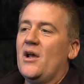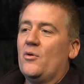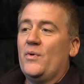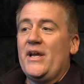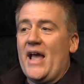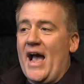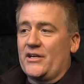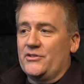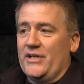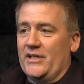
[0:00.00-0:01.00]
We
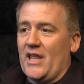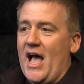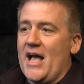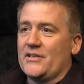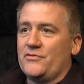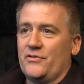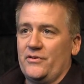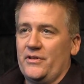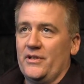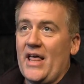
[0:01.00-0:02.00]
actually at Glass, for
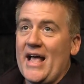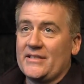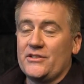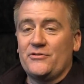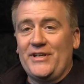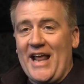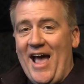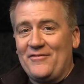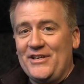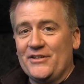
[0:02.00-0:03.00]
the last
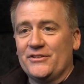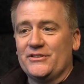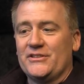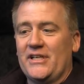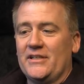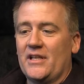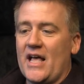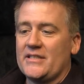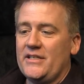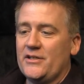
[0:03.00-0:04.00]
3.5 years in
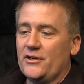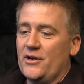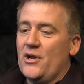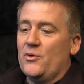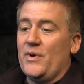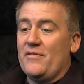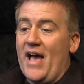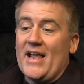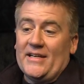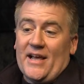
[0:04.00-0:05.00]
Glass Theater, we've
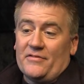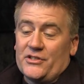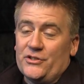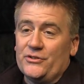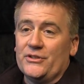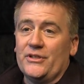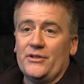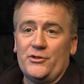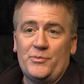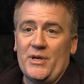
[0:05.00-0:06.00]
had a deaf student
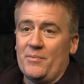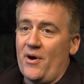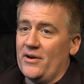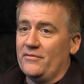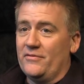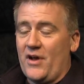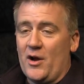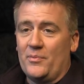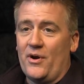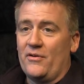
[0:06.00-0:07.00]
who's been a part of
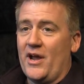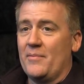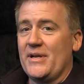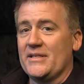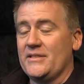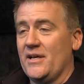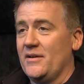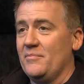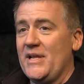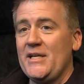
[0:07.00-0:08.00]
our program and has
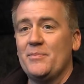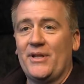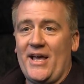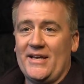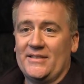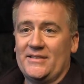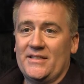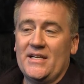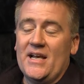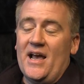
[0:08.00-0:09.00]
done many plays
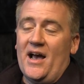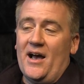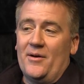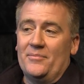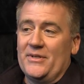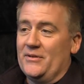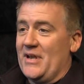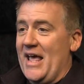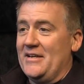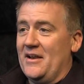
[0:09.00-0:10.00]
that
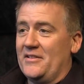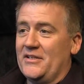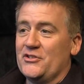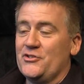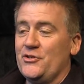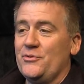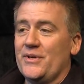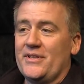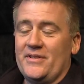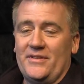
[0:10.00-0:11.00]
had nothing to do
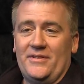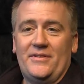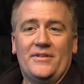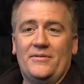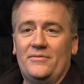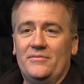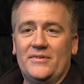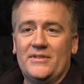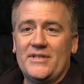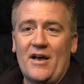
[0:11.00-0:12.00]
with the
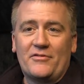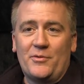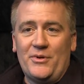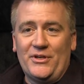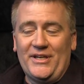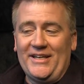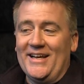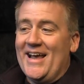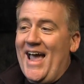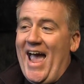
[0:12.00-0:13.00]
deaf community.
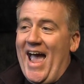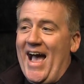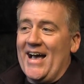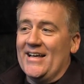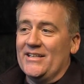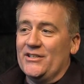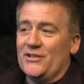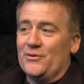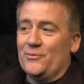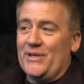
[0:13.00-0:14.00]
And
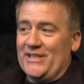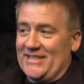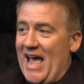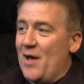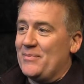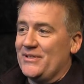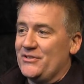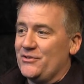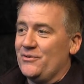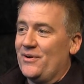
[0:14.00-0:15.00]
we just happened
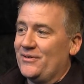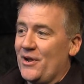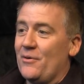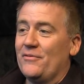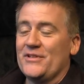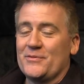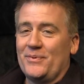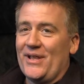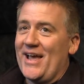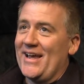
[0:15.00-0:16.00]
to know of this
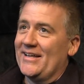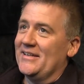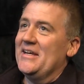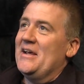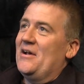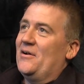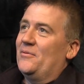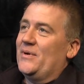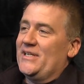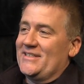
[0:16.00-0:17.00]
play, and
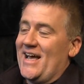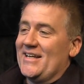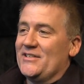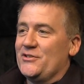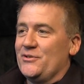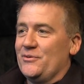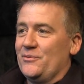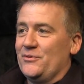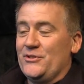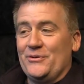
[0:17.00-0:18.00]
we decided
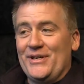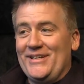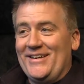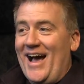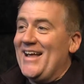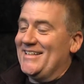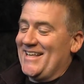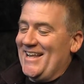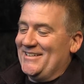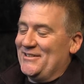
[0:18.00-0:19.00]
to do it. I
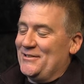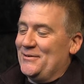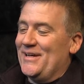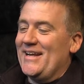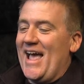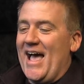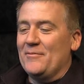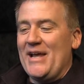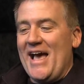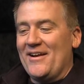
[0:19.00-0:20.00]
decided to do it, and
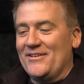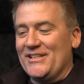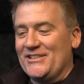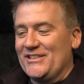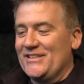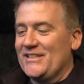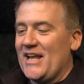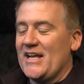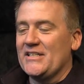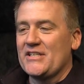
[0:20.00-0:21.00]
we had auditions, and
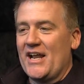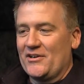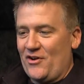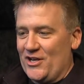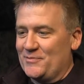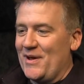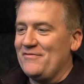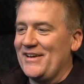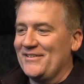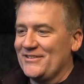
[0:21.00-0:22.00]
I just kind of crossed my
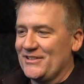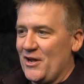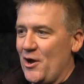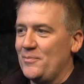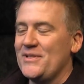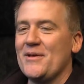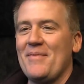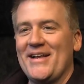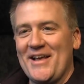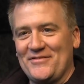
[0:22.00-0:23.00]
fingers and hoped that
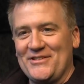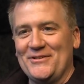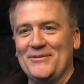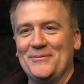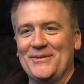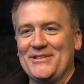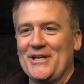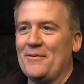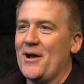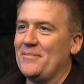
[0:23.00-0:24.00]
my deaf student would
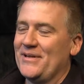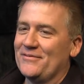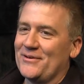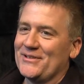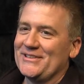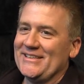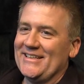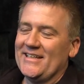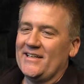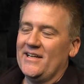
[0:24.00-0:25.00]
show up, and of course she
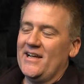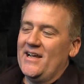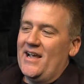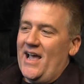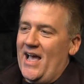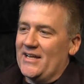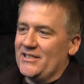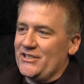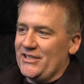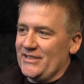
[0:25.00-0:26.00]
did. And
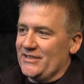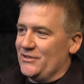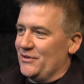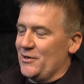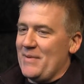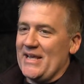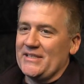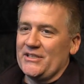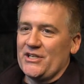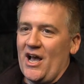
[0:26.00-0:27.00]
she's doing an
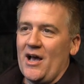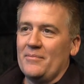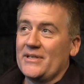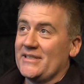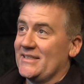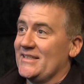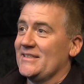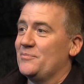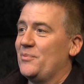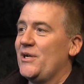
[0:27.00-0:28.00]
amazing job, because this
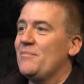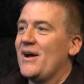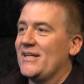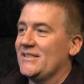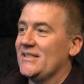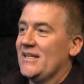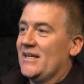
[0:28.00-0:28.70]
is pretty much